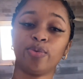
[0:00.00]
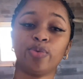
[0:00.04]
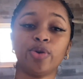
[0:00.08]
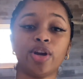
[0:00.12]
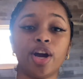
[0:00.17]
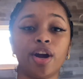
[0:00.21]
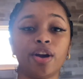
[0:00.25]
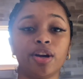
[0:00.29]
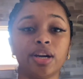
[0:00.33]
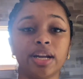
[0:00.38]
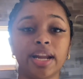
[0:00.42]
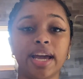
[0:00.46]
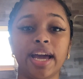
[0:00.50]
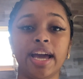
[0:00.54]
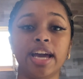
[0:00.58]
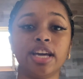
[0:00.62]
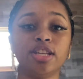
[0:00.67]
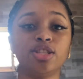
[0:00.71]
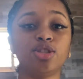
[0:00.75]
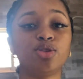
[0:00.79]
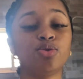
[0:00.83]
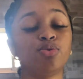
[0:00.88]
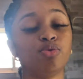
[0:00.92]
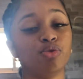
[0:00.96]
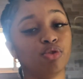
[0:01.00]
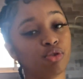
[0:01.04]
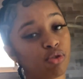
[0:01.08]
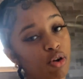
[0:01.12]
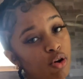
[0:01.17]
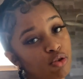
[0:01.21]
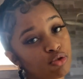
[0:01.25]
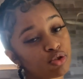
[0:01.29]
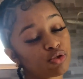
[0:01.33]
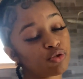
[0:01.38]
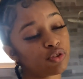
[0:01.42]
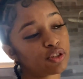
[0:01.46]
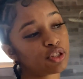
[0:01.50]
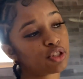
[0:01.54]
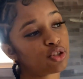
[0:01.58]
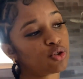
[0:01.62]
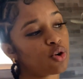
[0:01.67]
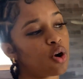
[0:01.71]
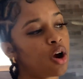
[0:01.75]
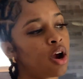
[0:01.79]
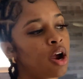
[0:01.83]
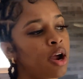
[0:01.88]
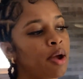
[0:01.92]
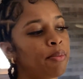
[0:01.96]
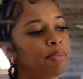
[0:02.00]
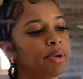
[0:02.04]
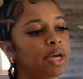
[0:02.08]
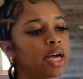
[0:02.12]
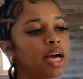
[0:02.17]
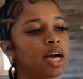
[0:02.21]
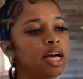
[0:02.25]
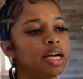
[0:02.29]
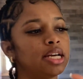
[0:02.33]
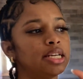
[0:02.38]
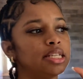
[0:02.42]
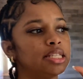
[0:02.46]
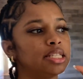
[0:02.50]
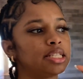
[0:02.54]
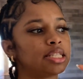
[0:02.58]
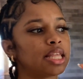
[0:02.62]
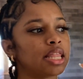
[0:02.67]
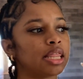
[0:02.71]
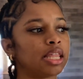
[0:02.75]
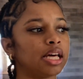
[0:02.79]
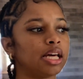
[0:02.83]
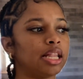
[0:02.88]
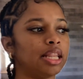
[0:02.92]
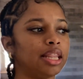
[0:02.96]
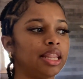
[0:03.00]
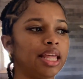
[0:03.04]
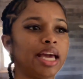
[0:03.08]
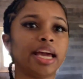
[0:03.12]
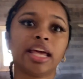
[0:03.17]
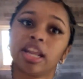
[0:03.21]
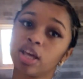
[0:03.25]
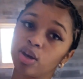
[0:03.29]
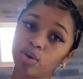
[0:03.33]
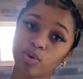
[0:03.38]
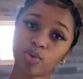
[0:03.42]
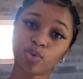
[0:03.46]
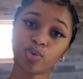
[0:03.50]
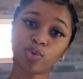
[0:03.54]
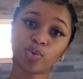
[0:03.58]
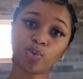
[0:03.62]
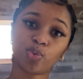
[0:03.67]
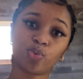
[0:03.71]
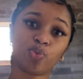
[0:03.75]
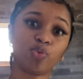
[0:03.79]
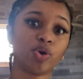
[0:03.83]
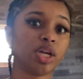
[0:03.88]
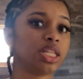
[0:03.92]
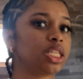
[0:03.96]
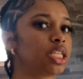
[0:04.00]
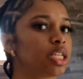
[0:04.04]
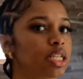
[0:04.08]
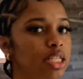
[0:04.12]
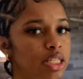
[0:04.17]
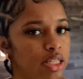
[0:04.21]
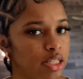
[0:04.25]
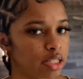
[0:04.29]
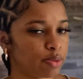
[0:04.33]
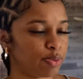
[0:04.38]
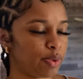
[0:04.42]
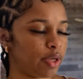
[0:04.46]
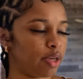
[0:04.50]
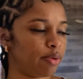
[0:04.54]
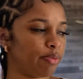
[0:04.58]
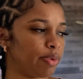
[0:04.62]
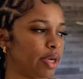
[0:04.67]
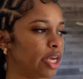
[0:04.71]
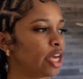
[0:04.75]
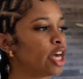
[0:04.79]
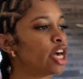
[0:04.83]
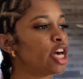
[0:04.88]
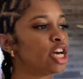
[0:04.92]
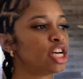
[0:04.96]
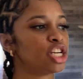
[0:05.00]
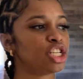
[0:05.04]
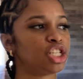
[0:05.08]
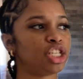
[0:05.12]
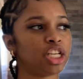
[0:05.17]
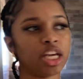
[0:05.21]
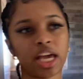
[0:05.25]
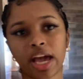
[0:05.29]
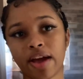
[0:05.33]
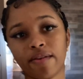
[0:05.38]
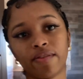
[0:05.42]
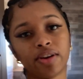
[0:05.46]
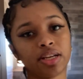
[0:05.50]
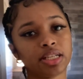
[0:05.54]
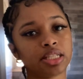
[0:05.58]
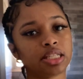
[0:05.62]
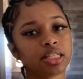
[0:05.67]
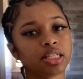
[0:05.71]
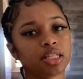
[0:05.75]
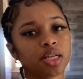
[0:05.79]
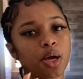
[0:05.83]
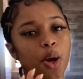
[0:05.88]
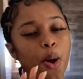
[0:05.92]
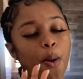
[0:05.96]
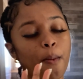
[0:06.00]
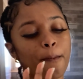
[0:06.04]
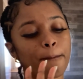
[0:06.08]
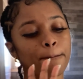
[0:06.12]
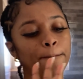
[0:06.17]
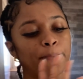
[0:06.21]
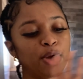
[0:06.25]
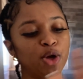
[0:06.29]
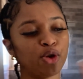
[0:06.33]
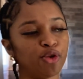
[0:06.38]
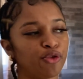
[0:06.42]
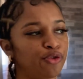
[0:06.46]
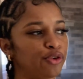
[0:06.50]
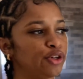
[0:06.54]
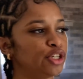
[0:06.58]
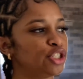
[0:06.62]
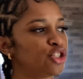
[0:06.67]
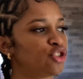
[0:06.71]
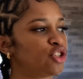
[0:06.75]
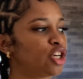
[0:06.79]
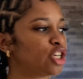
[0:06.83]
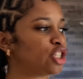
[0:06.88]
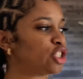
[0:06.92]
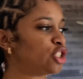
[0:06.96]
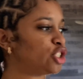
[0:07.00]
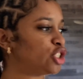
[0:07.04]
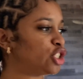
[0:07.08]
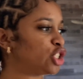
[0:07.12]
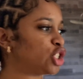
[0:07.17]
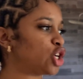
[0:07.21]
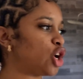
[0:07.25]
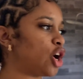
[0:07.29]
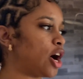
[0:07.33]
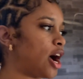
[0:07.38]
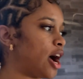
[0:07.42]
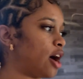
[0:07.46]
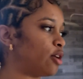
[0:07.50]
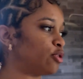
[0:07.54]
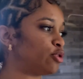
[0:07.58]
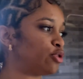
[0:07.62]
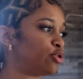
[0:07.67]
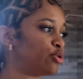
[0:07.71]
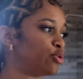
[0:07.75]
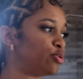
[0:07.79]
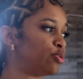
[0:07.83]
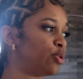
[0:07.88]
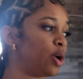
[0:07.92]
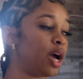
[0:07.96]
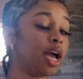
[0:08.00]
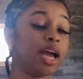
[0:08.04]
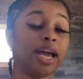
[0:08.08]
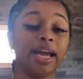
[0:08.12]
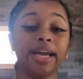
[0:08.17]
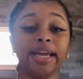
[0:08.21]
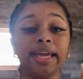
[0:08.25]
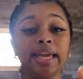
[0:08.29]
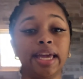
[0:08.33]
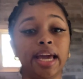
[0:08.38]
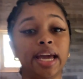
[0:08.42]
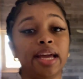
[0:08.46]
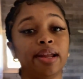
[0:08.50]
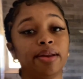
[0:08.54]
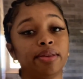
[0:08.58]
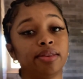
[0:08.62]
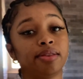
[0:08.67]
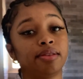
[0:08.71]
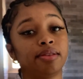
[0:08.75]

We are gonna head to the grocery store because the lady who rented us this B&B, she gave us beautiful instructions on how to get